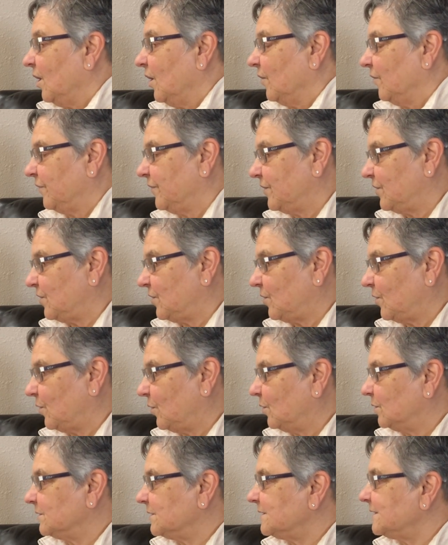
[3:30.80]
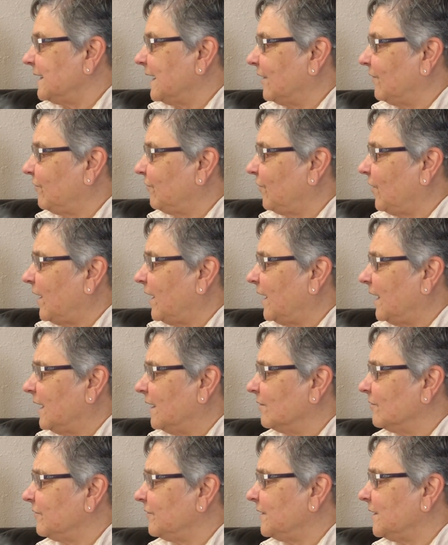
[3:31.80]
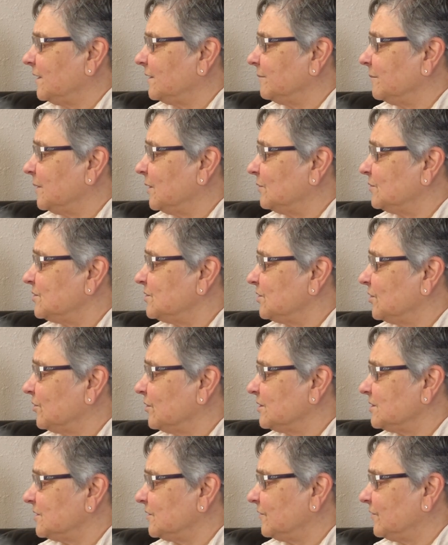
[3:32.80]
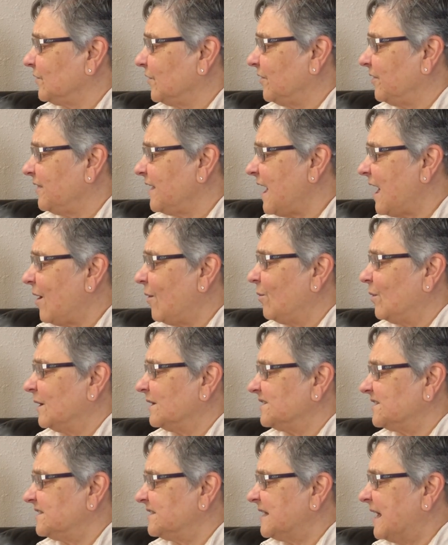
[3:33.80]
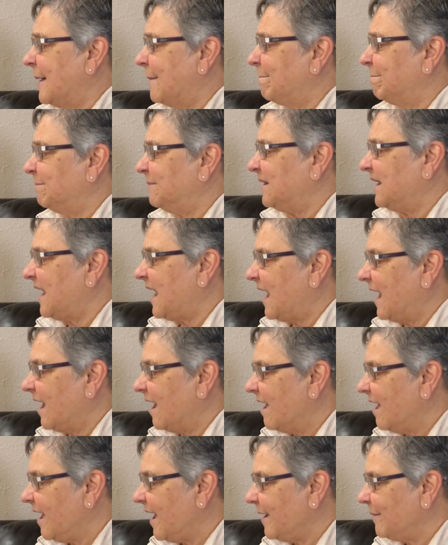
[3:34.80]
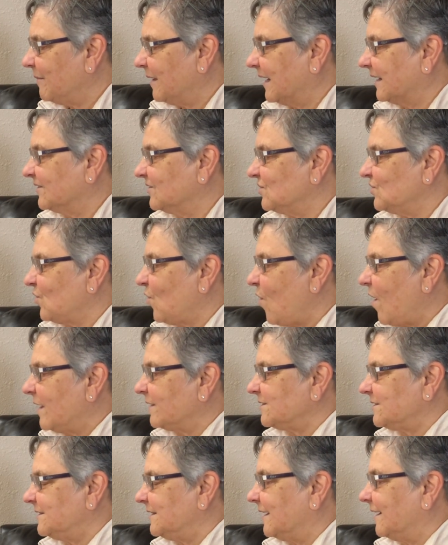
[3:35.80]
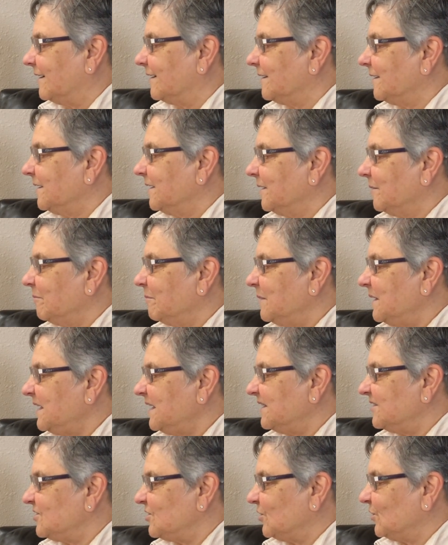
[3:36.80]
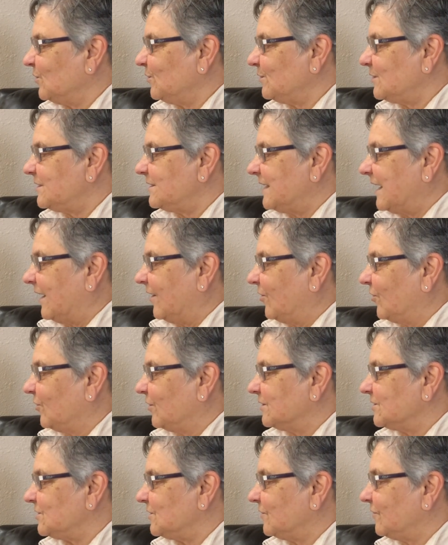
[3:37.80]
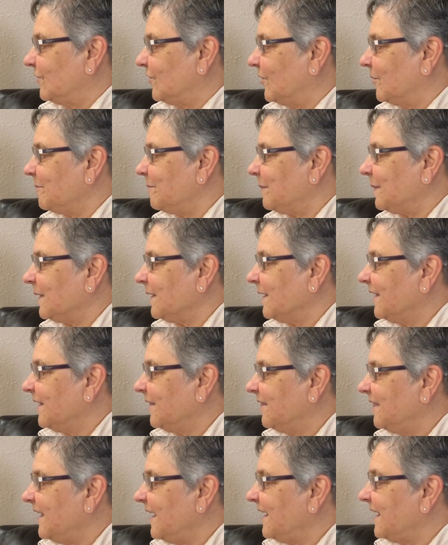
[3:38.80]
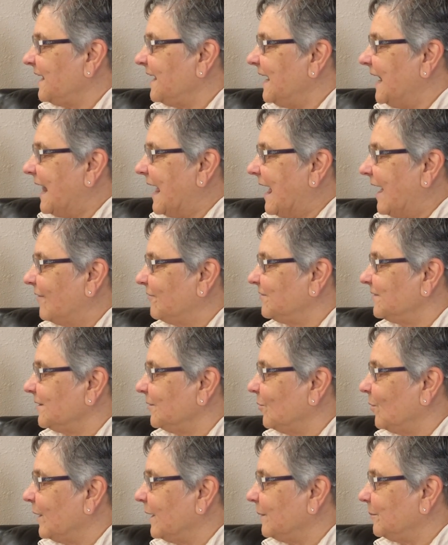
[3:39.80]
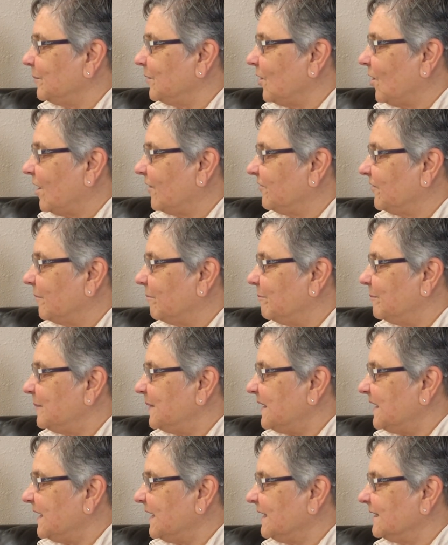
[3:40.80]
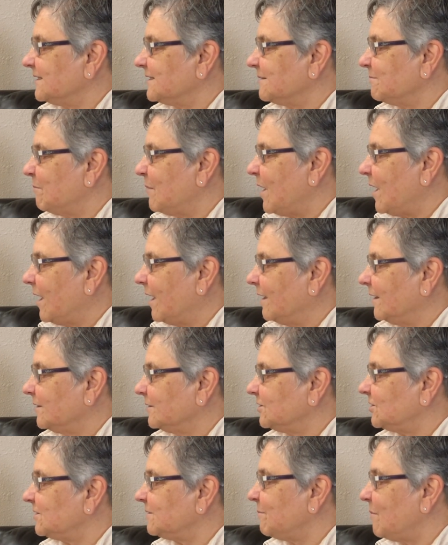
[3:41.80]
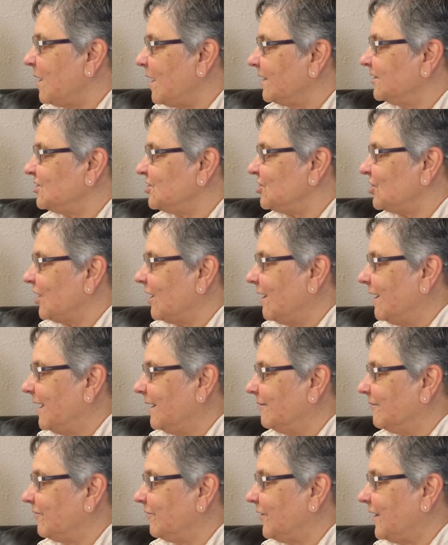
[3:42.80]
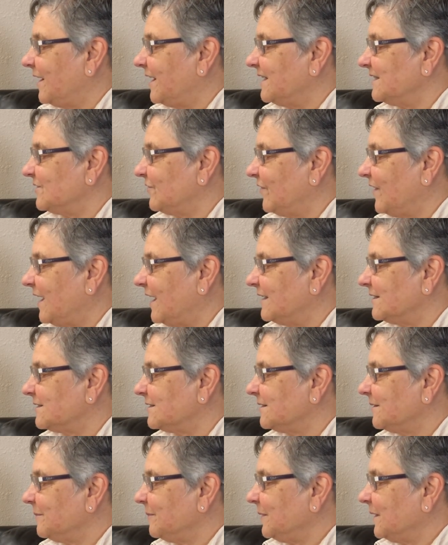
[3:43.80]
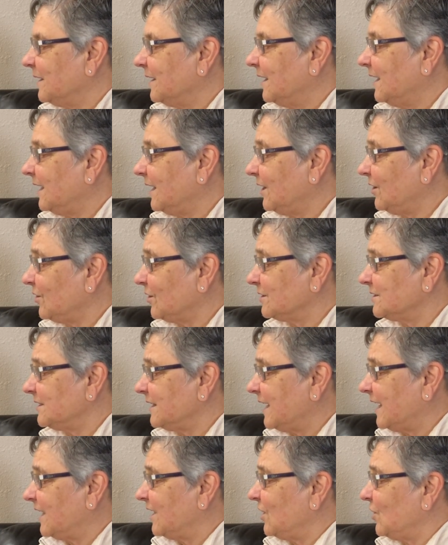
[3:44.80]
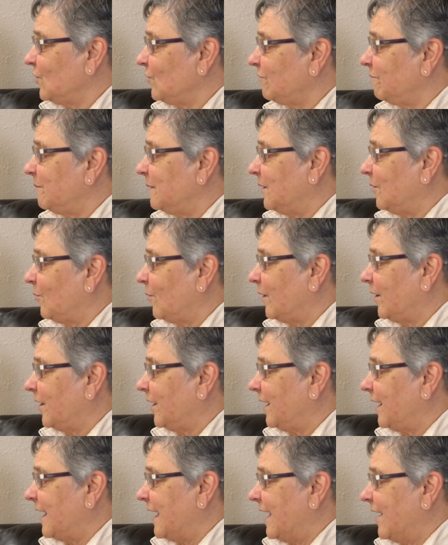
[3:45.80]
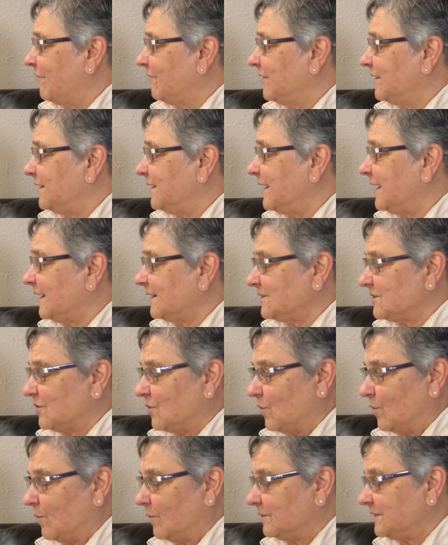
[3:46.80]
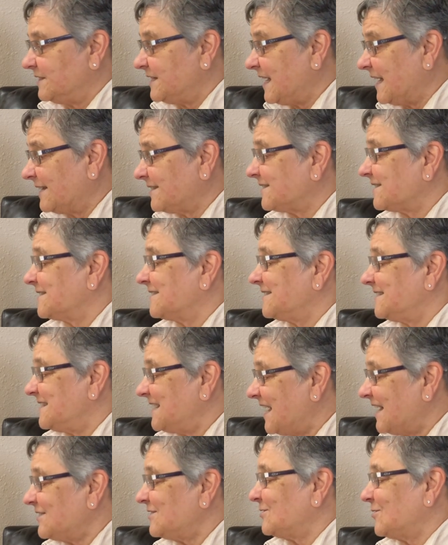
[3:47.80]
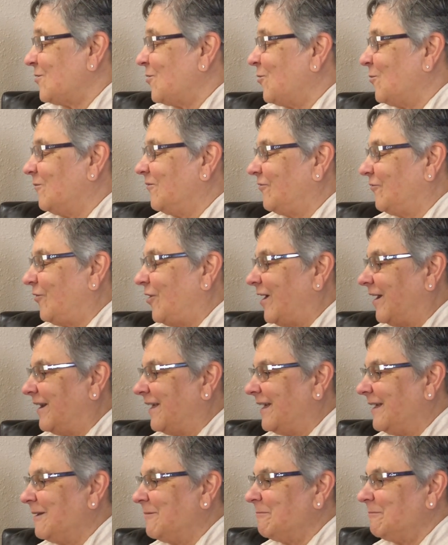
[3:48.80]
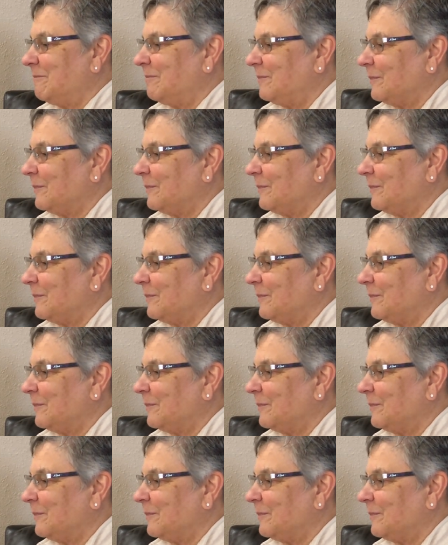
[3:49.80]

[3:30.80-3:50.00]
Phew, said Freddie Field Mouse to Christopher. That was some day. I'm exhausted. Me too, said Christopher. Then he laughed and wiped off a big smudge on Freddie's face. It looks like you've been wearing half the dust home, Freddie.